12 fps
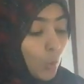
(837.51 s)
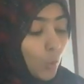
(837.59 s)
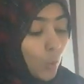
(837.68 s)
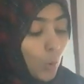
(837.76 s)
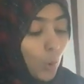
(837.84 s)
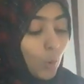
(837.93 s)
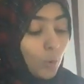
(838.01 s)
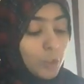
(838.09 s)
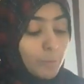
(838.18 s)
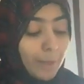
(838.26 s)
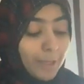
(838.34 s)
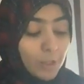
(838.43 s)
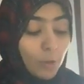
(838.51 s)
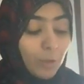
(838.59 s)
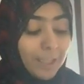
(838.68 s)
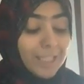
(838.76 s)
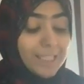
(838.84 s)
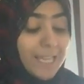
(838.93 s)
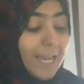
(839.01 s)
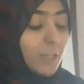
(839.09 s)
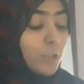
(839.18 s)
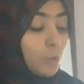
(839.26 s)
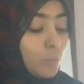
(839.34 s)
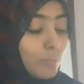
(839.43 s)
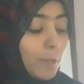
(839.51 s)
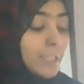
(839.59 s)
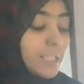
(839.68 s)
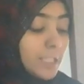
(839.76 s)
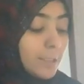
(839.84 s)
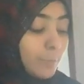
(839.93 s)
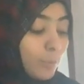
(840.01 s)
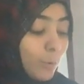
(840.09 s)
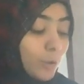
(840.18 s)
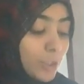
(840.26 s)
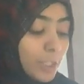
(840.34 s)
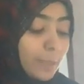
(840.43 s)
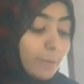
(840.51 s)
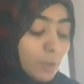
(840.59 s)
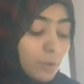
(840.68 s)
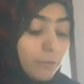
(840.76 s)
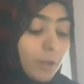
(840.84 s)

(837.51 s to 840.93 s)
who holds my soul in his hand, you must push them to